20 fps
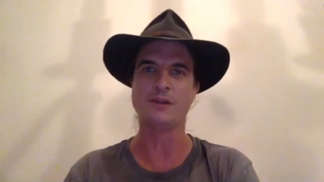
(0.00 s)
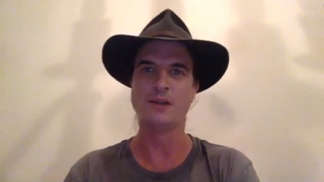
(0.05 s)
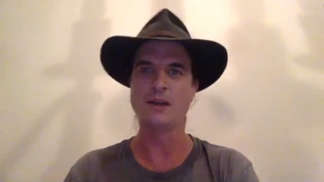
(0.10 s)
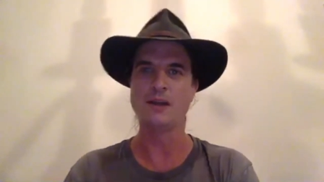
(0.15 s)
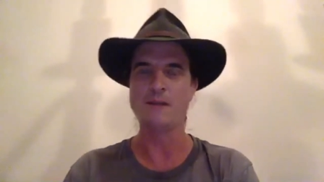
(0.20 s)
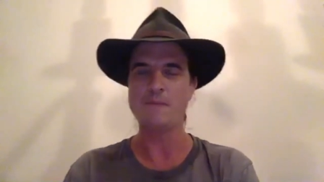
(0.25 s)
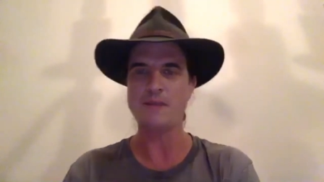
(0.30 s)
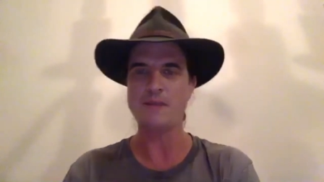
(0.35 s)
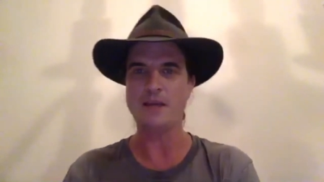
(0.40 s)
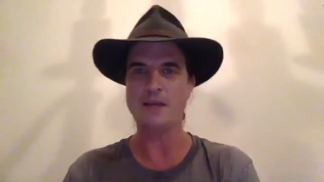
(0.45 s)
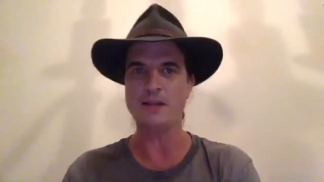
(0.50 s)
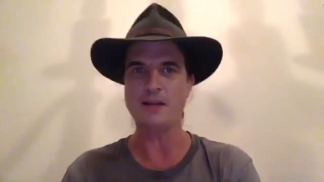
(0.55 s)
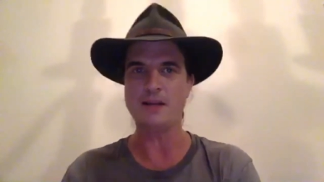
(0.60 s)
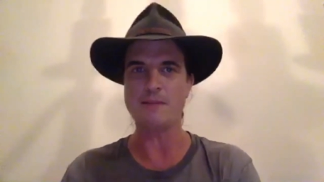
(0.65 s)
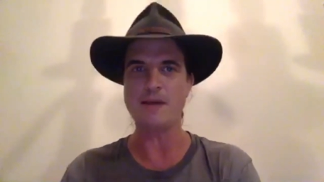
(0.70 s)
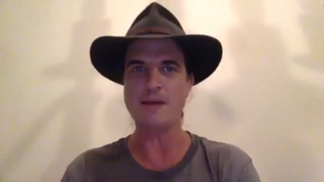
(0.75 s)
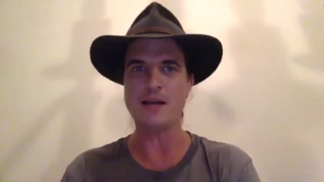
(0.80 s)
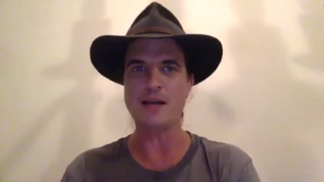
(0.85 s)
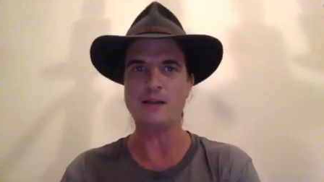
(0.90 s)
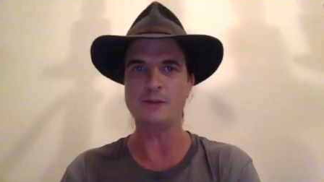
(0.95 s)
and um,
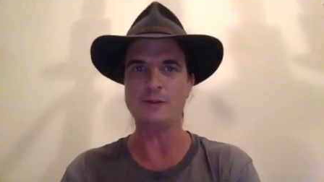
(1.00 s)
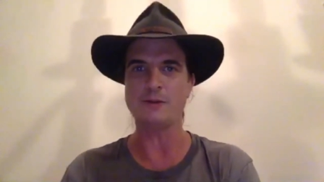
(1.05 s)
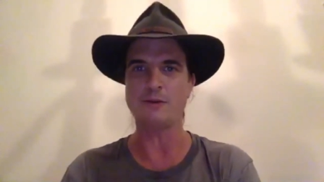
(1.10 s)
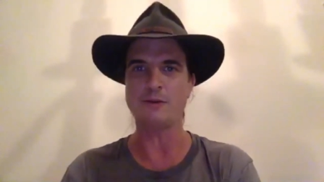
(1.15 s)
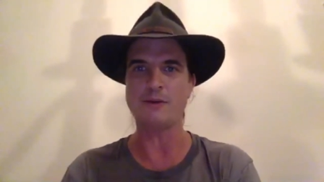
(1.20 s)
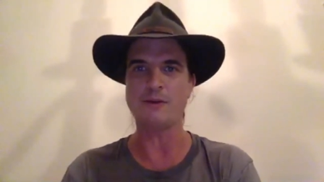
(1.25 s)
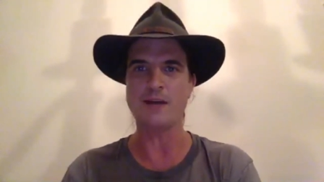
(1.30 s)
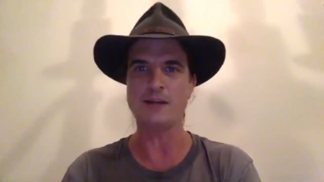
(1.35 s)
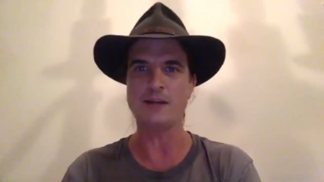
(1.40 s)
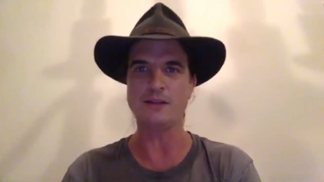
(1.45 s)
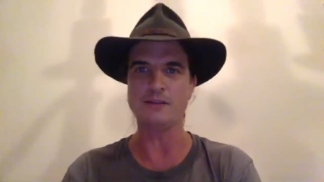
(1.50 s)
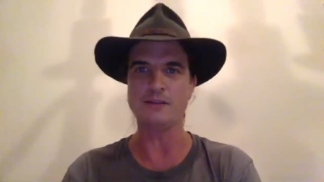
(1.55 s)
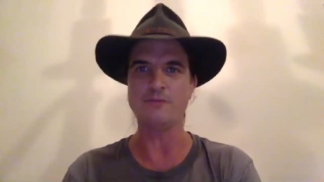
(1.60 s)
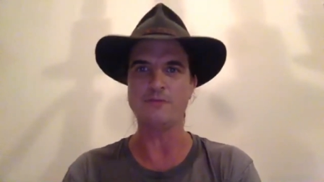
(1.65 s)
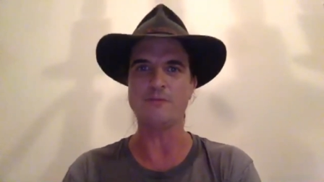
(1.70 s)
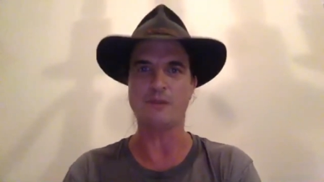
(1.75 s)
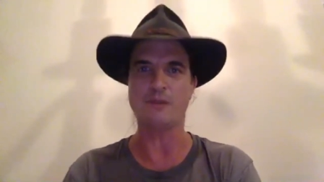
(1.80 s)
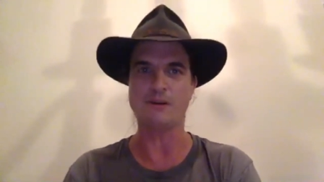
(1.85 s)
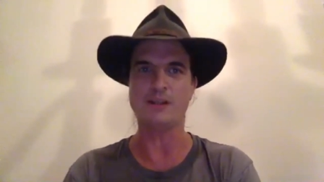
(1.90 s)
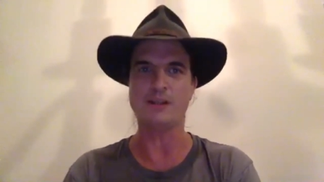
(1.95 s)
had a look around at
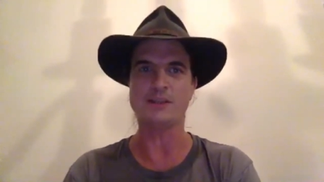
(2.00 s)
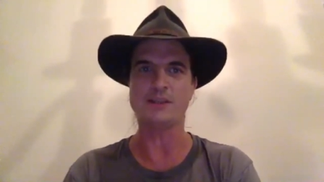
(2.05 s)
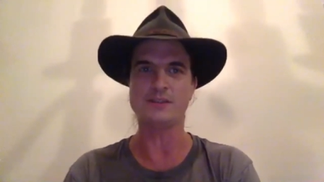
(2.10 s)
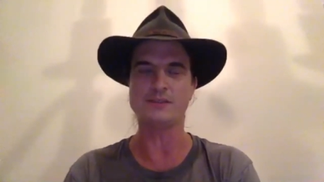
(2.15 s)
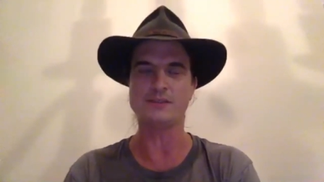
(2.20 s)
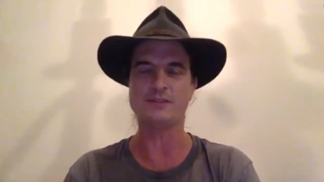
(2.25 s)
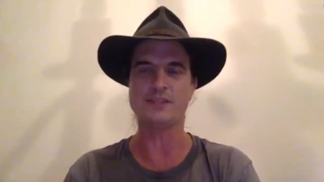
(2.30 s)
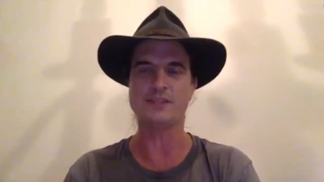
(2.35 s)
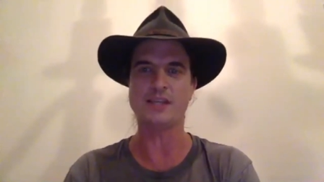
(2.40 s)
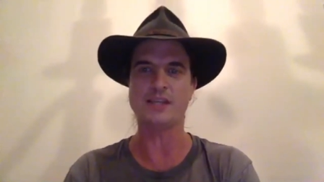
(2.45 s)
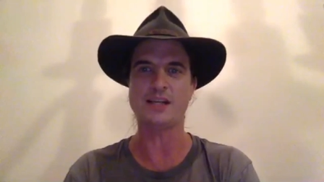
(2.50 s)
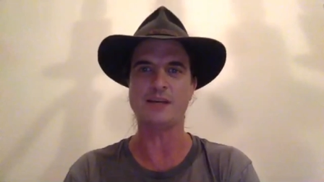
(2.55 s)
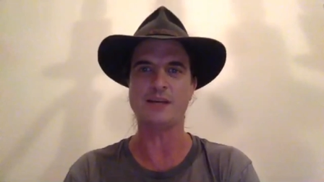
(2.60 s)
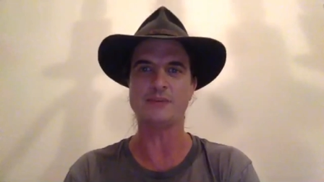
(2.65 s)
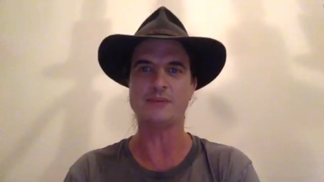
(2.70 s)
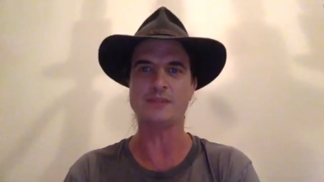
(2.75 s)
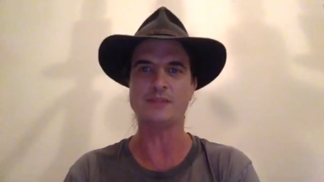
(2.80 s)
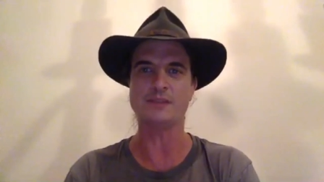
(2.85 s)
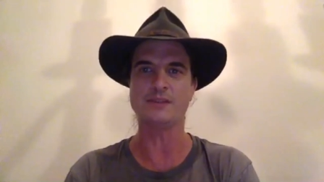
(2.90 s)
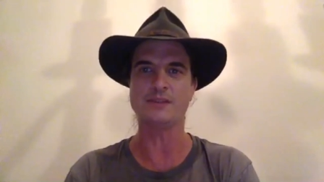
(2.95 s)
various
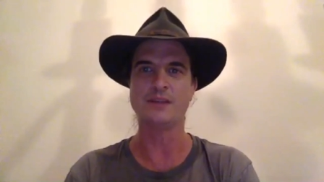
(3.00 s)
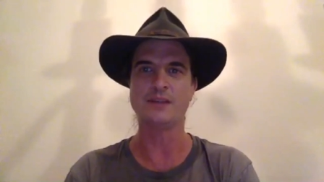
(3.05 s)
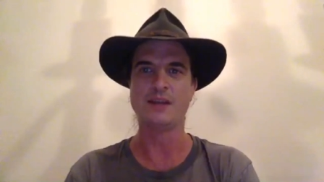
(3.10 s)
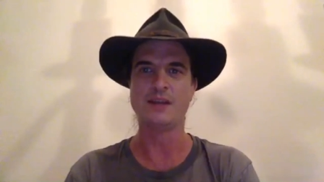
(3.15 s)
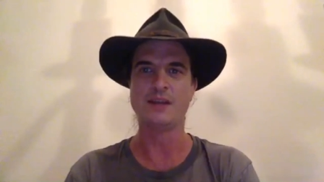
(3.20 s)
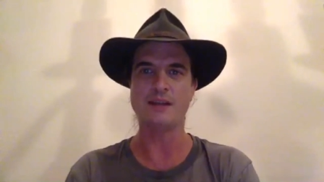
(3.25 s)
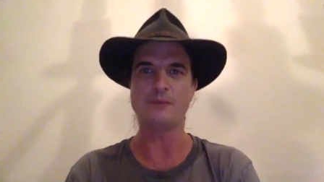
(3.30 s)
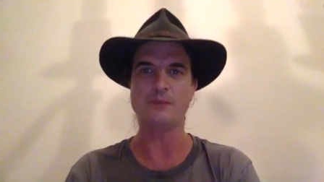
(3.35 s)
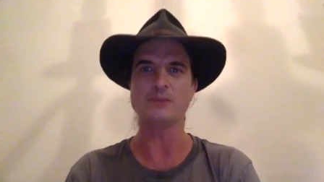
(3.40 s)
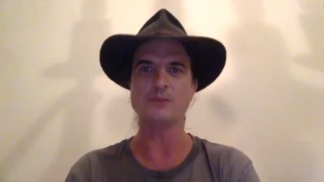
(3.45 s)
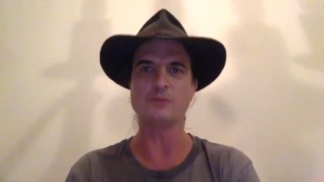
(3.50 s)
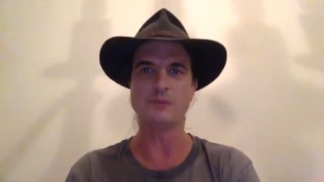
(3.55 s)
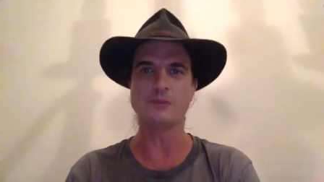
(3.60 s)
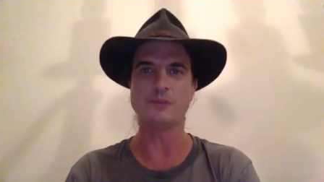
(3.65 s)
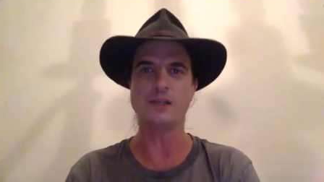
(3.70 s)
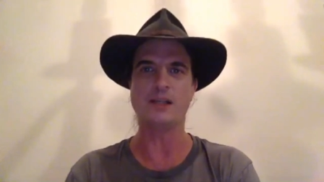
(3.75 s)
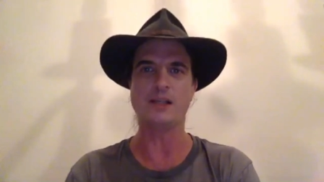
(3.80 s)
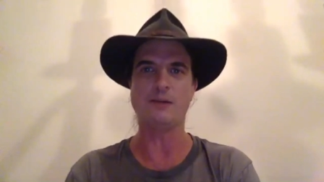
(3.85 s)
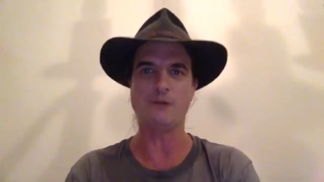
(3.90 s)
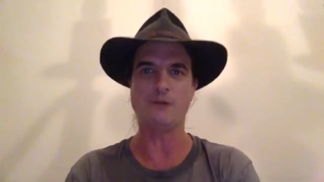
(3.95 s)
setups. And that was
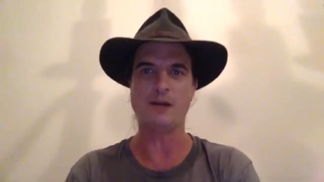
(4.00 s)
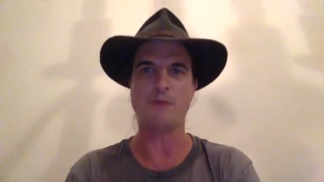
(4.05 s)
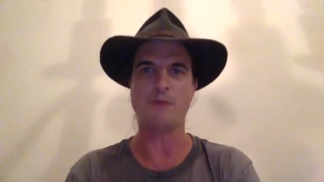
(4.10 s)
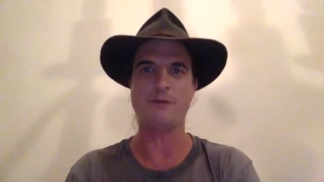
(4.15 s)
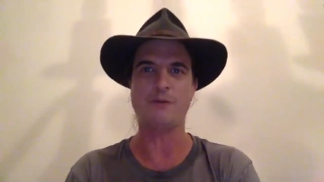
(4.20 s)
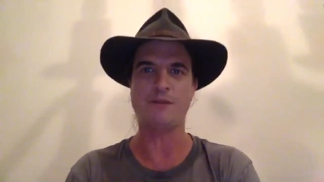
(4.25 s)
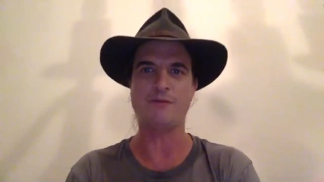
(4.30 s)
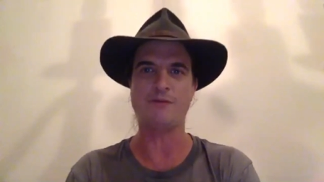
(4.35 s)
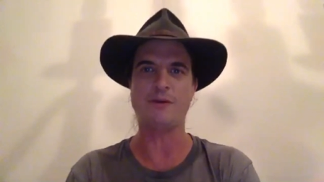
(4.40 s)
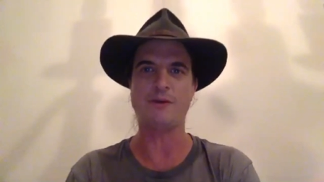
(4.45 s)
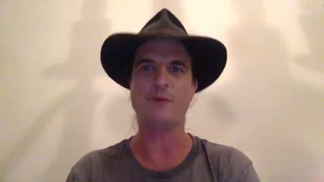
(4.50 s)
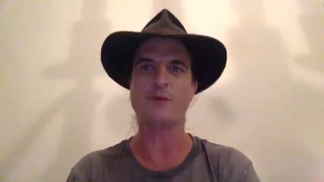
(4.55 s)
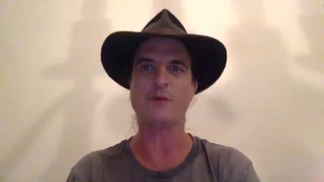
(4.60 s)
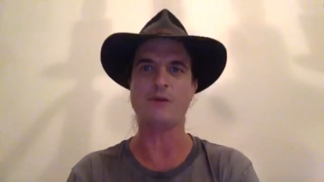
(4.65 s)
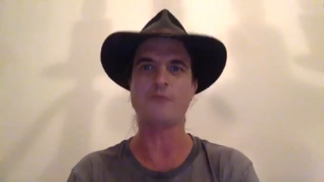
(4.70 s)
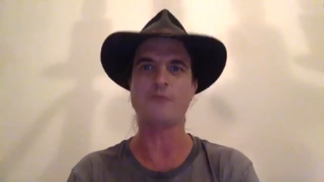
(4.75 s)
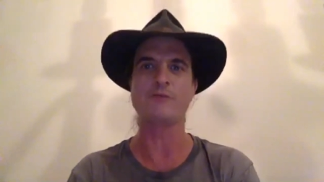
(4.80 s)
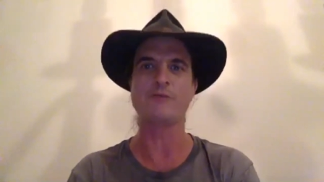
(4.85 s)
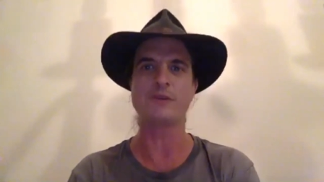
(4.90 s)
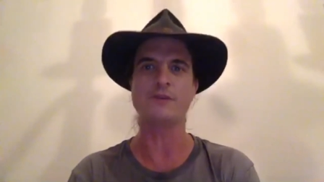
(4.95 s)
really where we felt
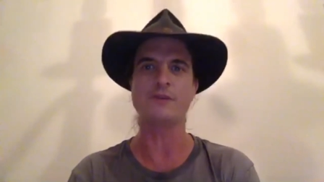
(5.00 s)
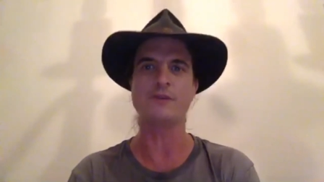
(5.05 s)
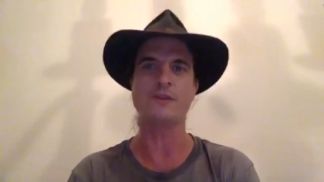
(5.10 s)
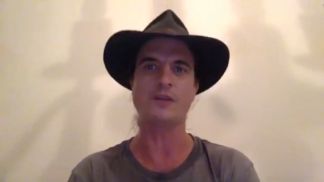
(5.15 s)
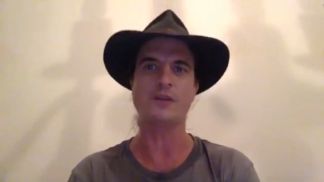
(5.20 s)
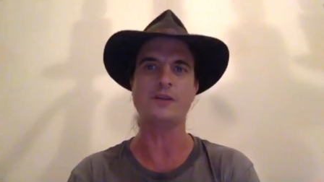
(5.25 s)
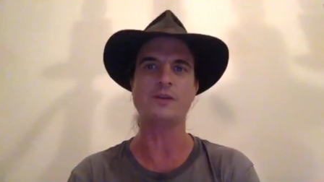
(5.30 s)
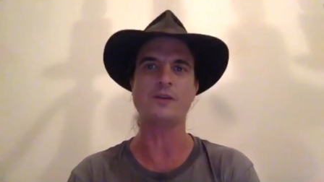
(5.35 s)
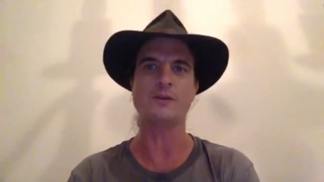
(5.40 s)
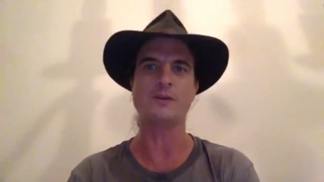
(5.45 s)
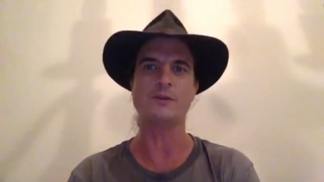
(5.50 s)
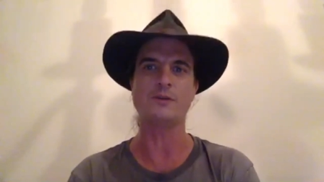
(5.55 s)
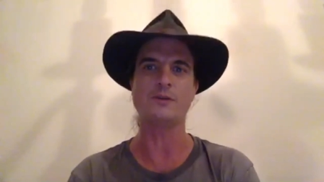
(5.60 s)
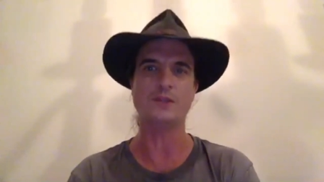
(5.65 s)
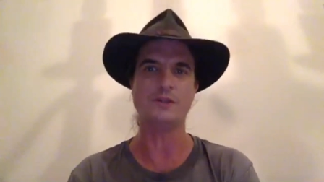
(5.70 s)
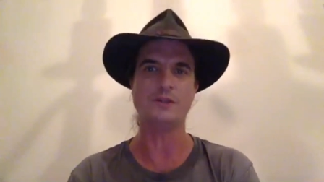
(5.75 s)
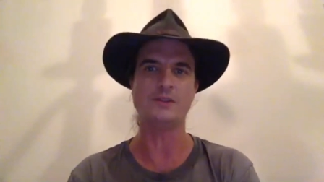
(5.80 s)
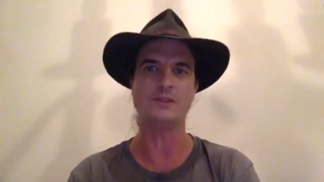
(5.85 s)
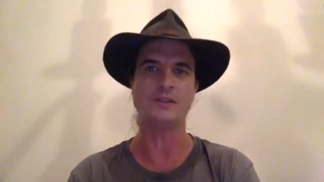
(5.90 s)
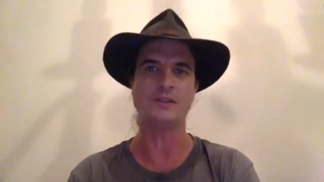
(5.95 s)
confident that you could
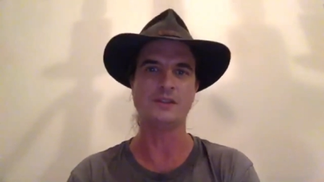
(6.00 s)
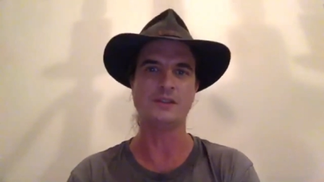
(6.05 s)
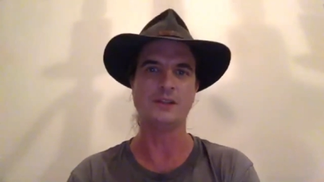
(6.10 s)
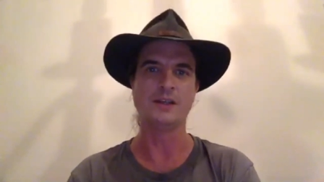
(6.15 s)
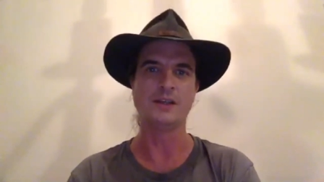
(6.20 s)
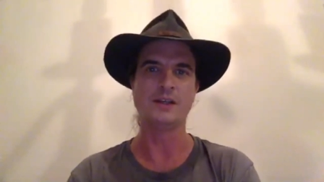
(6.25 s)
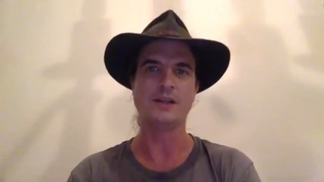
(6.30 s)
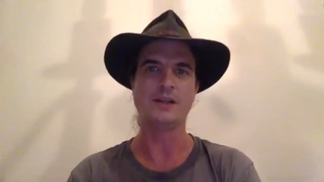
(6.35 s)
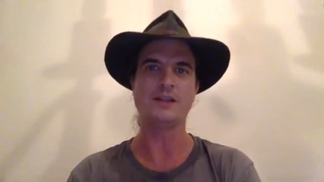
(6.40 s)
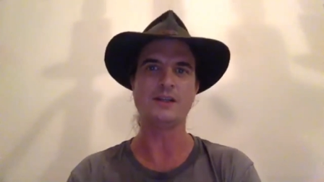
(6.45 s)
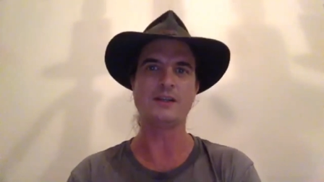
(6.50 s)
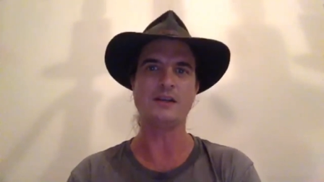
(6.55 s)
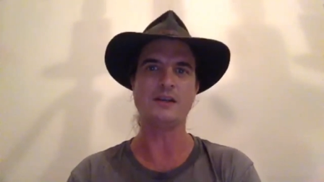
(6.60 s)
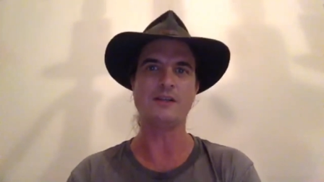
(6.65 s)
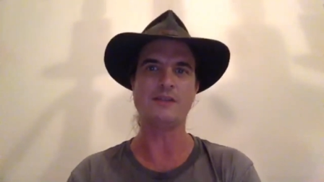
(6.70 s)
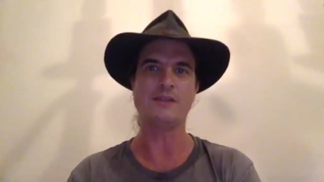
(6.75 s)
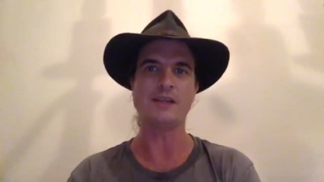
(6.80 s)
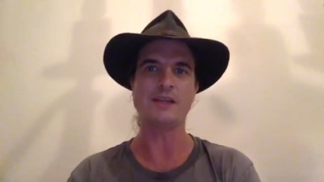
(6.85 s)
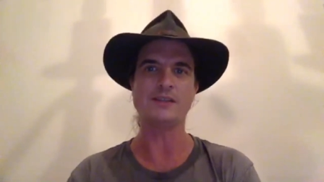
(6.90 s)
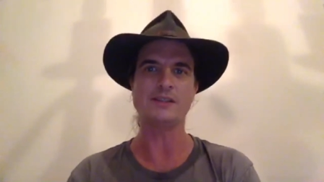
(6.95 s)
use a dairy
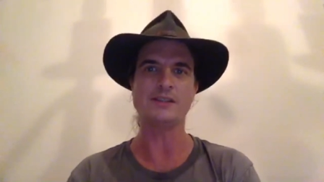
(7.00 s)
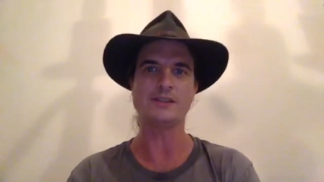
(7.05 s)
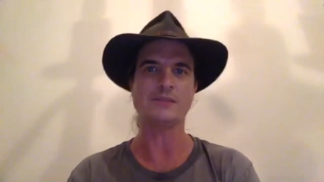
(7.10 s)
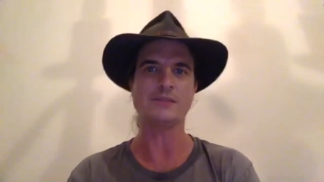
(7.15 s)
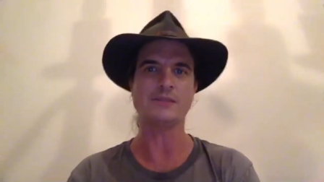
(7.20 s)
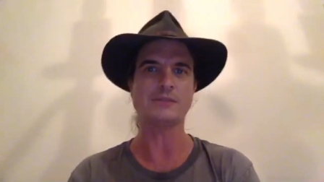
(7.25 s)
vat system.